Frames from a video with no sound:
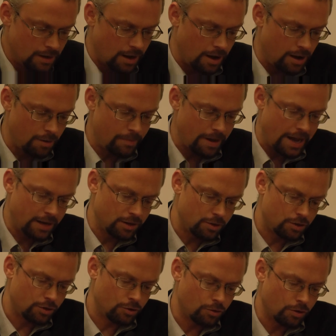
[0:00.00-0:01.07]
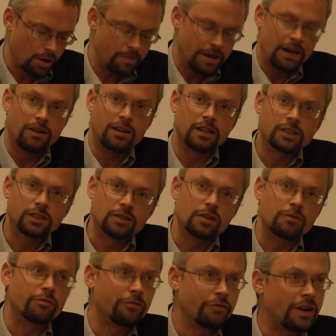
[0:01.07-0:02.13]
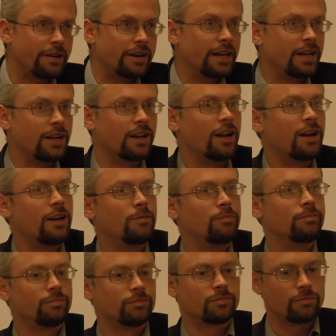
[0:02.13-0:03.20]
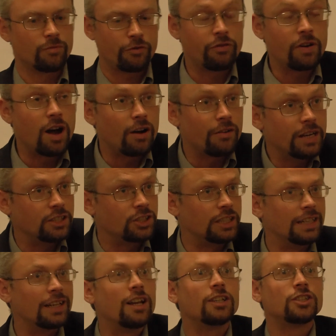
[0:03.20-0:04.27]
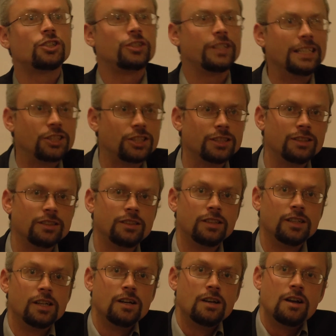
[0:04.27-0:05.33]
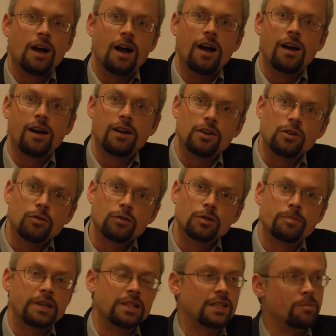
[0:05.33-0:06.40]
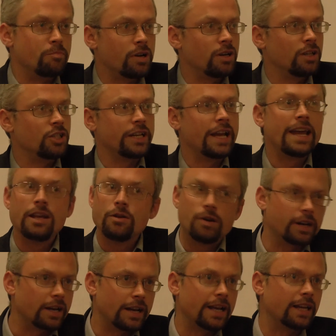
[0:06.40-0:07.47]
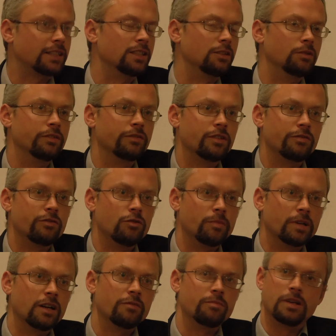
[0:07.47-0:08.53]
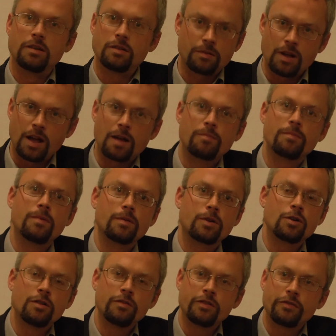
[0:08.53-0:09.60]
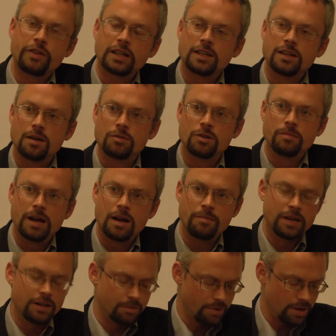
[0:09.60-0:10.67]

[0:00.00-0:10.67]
and talk about very far-reaching lustration laws, basically purging anyone connected with the former government. That could have affected up to about 1 million